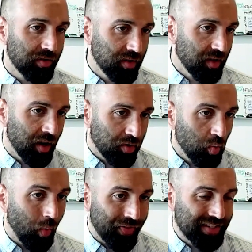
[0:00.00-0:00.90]
you
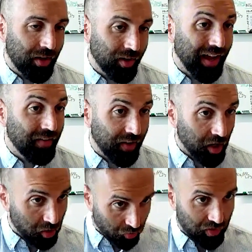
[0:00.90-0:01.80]
want the seller to kind of like
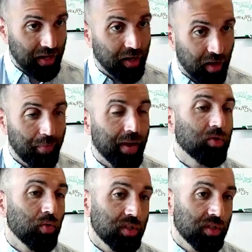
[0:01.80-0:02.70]
agree and commit
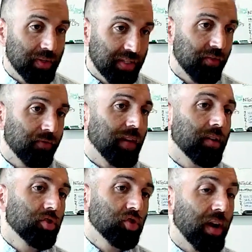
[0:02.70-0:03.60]
to a specific
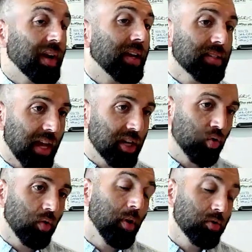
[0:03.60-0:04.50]
training
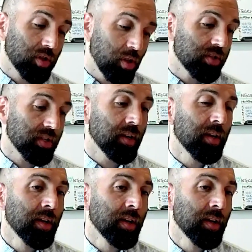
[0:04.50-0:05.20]
schedule post closing,